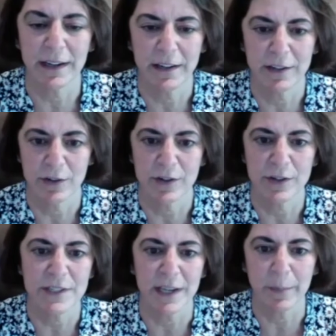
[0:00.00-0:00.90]
in your
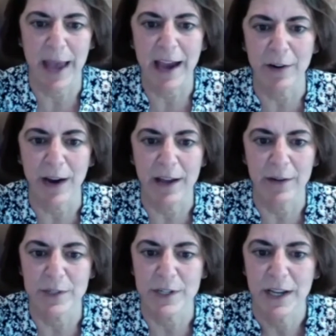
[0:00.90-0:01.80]
nursing
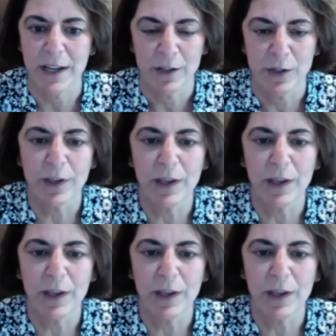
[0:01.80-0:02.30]
background, you